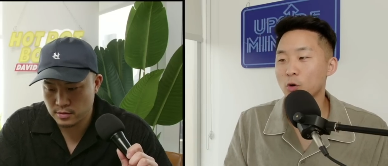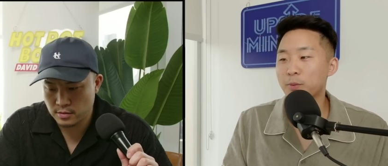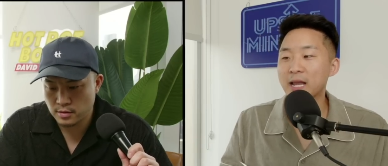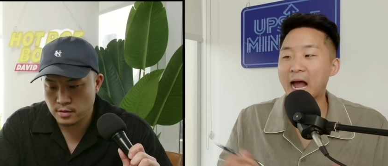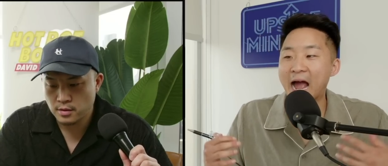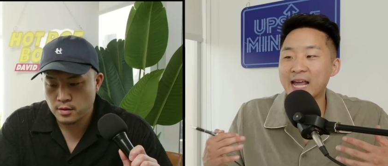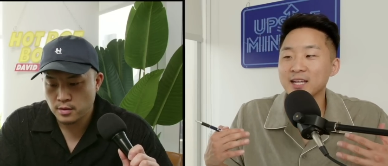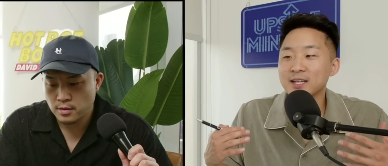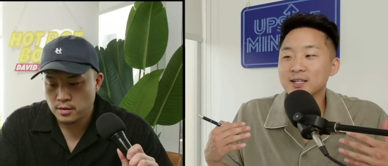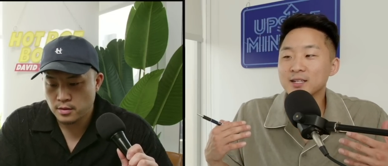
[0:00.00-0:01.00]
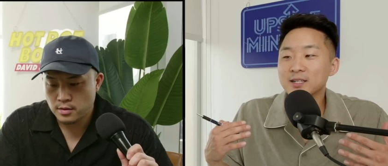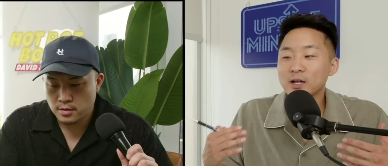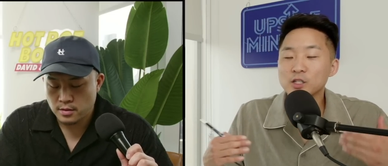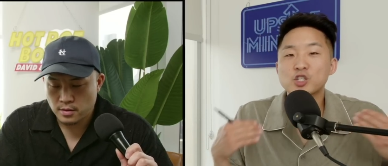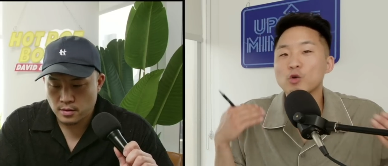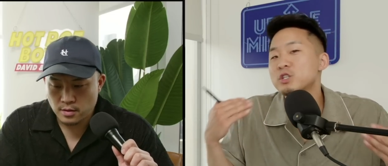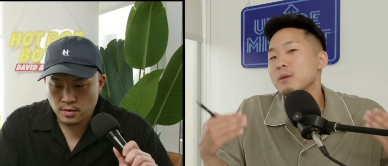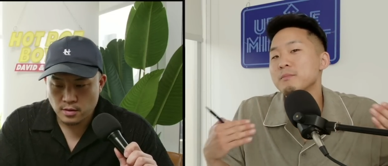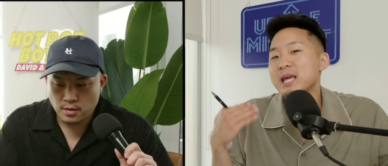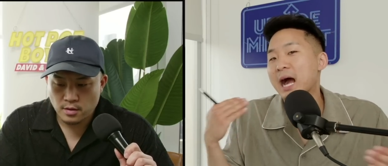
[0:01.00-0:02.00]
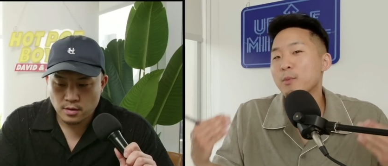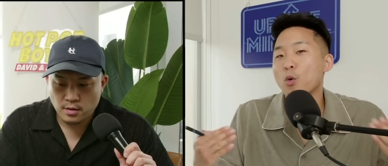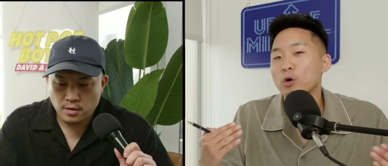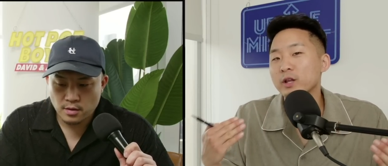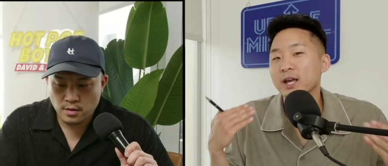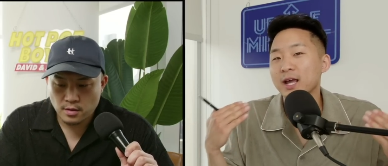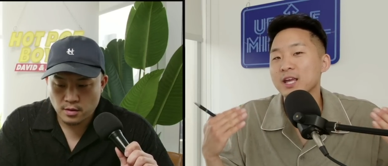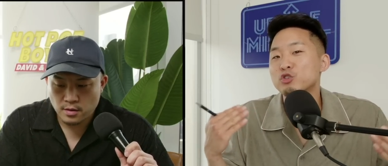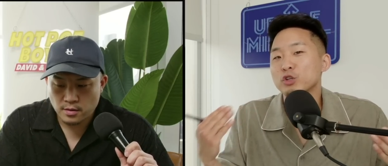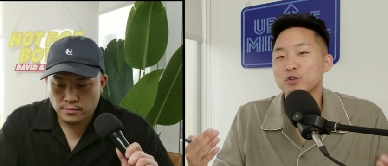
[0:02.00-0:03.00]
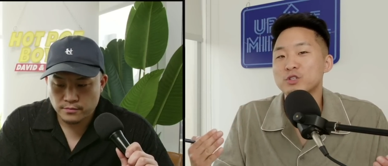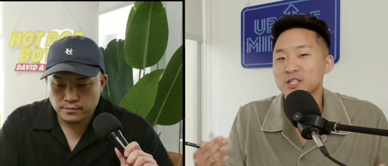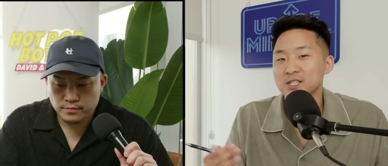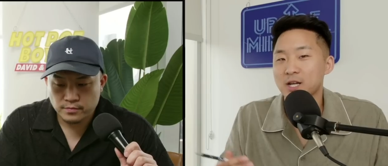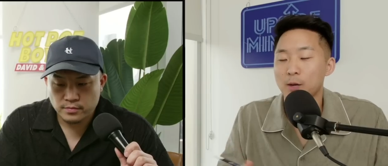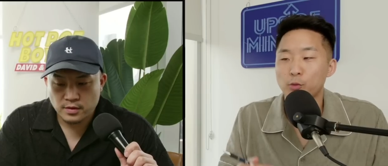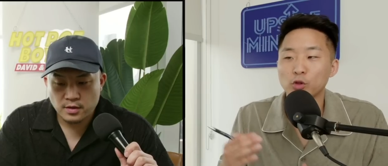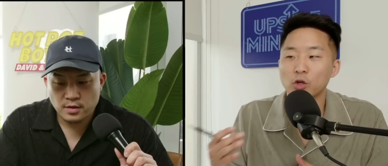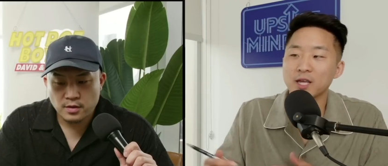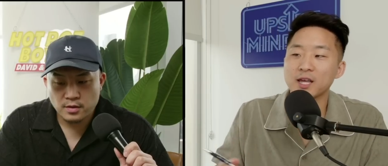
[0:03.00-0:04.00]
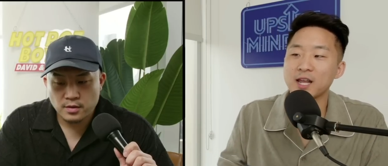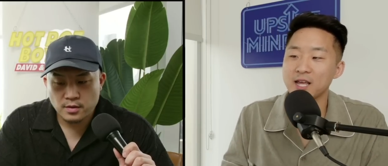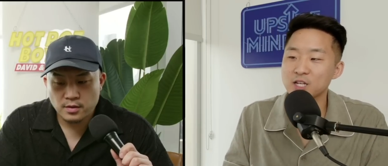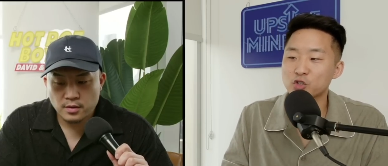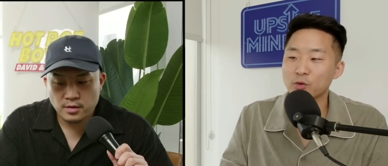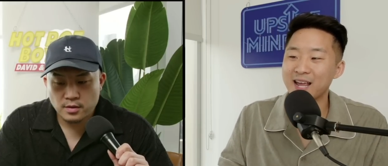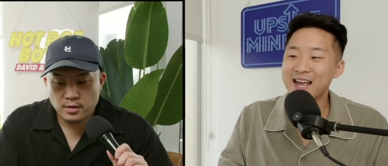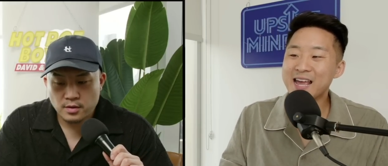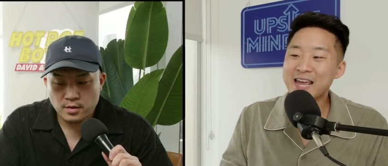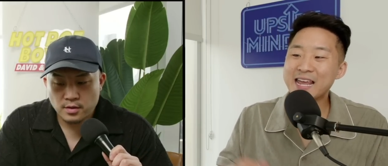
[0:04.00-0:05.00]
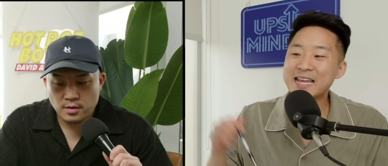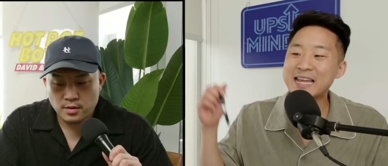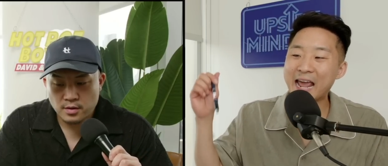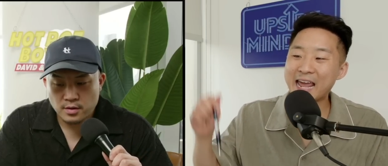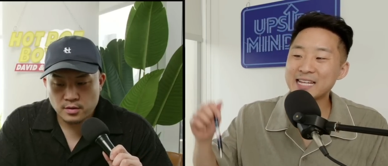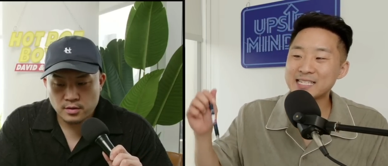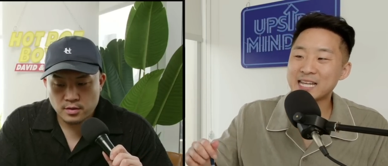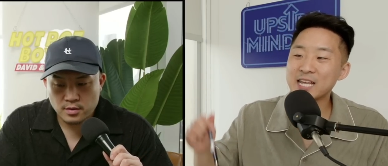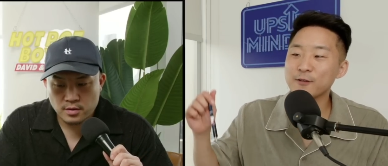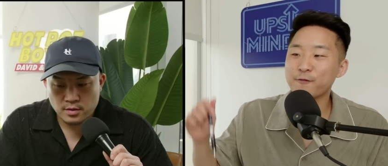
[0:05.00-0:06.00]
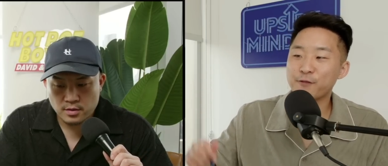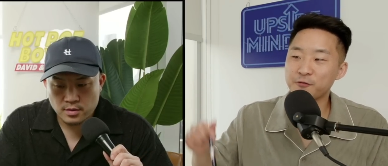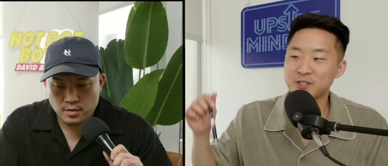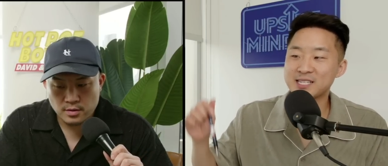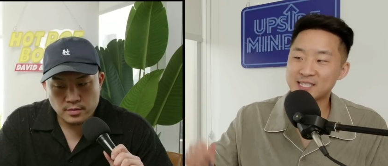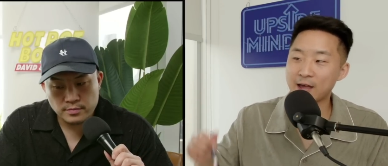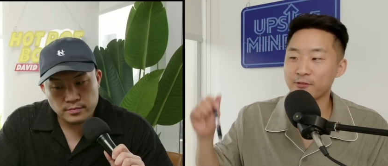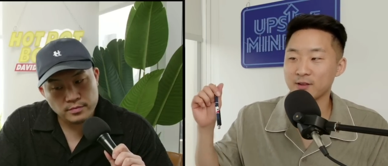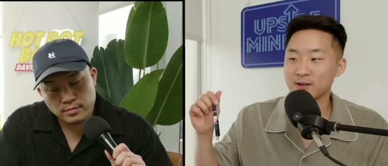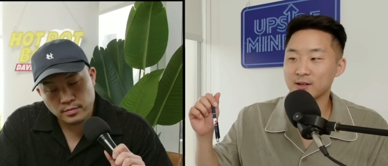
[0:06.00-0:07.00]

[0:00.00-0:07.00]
Speaker 1: But I, so to me, I'm already introduced to this couple. Looking into history, in 1857,